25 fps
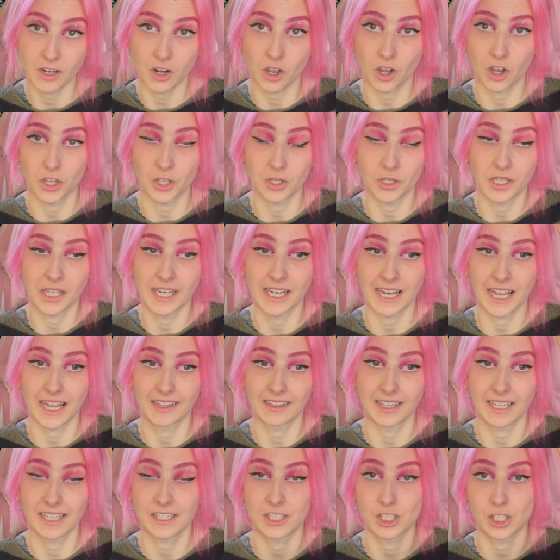or you can get
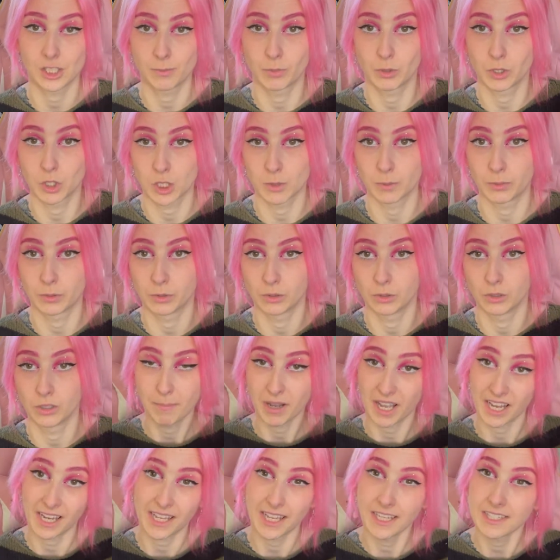like disposable
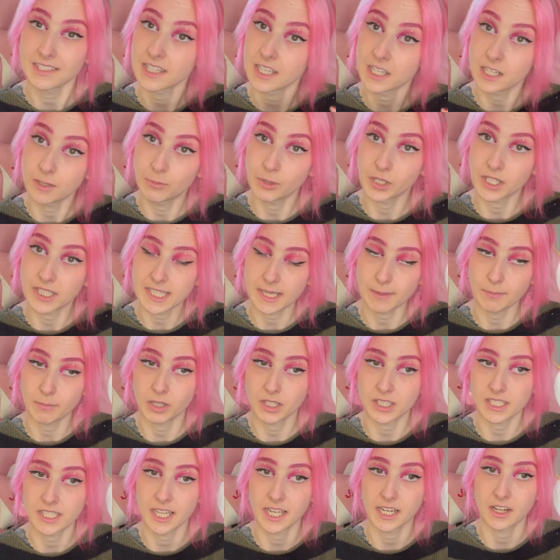packets that you can put your
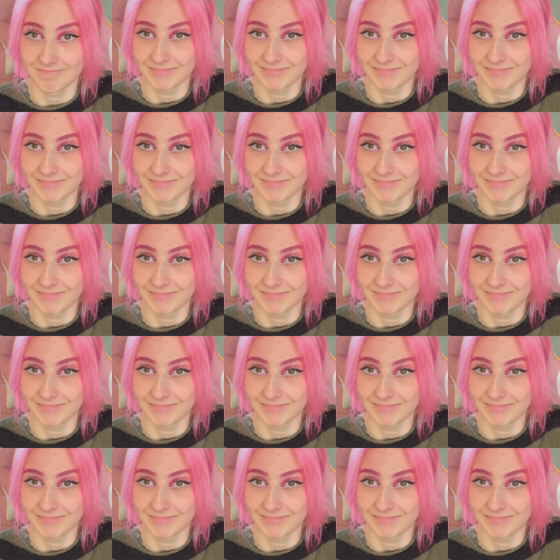tampons in.